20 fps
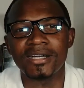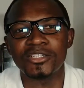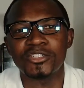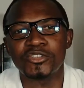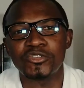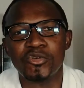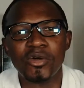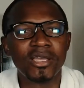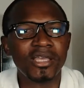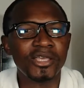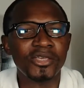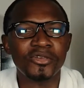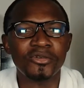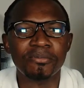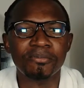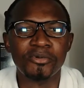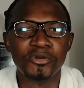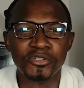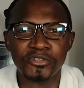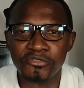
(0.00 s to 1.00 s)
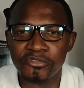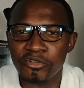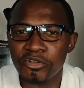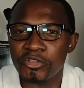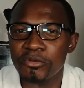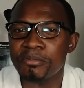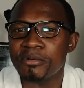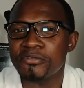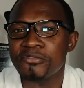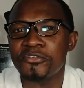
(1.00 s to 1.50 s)
Tracking your portfolio
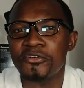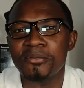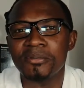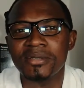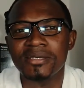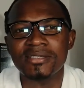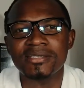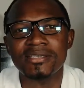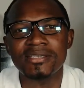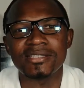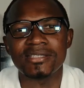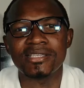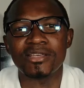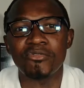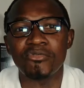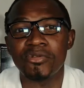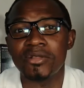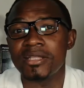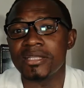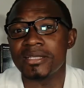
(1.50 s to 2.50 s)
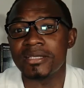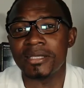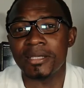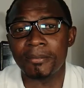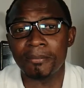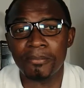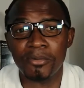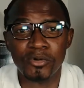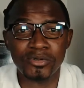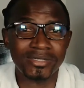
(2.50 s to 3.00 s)
performance is a really
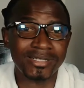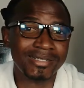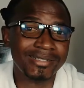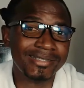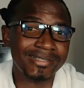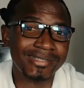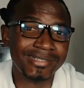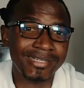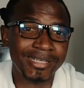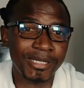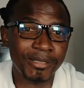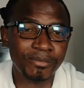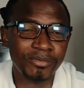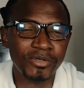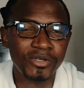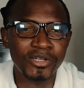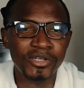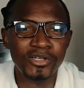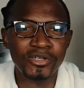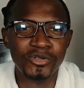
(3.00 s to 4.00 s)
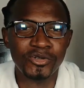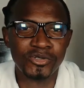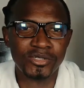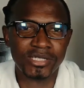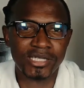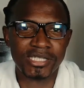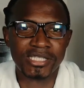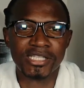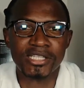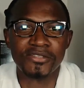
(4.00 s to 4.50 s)
important step to
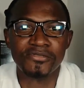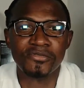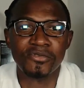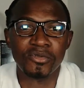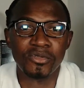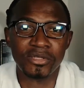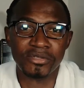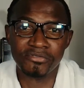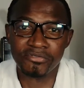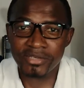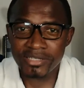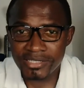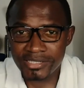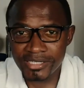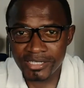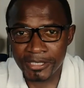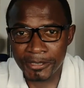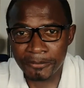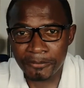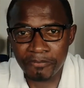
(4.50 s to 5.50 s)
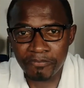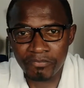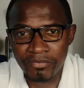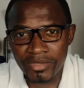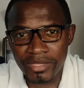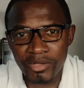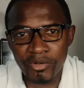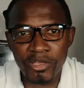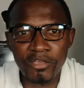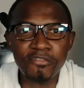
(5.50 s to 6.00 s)
successful investing.
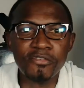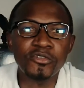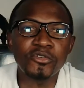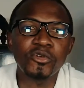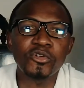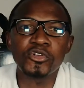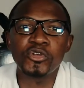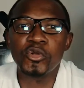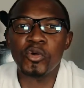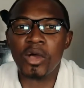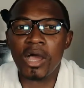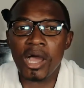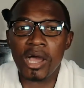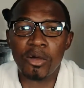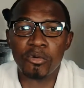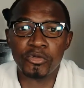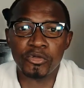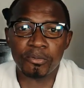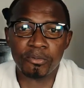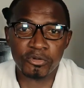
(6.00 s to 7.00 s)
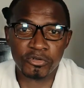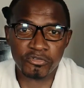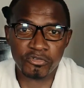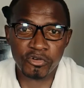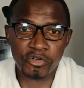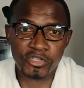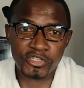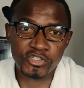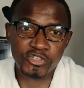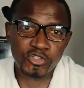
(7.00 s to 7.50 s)
Now, if you don't know how your
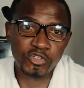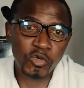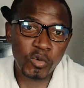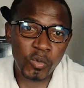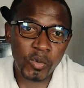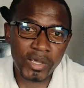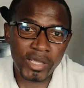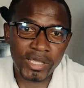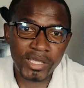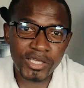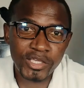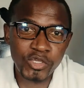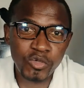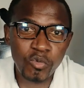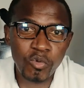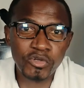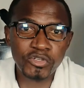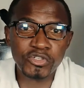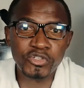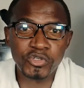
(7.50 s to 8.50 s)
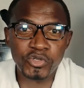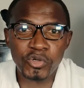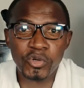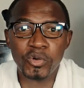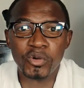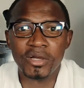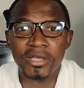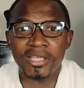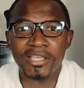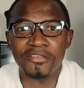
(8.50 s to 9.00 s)
portfolio is doing, you won't
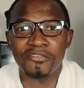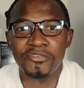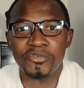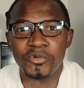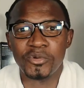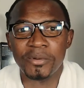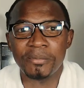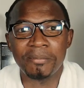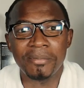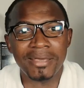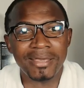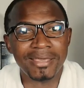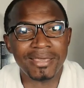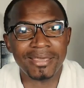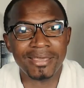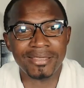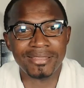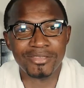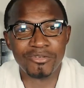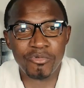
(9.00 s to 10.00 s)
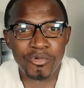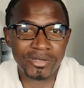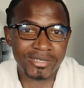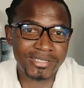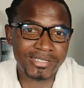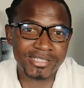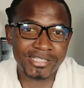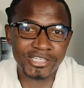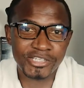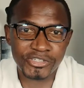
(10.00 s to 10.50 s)
know if you are making the right
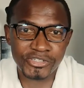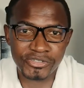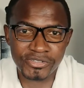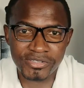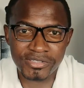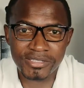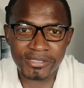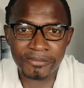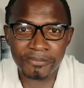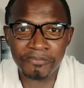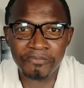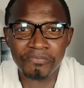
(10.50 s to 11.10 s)
decisions.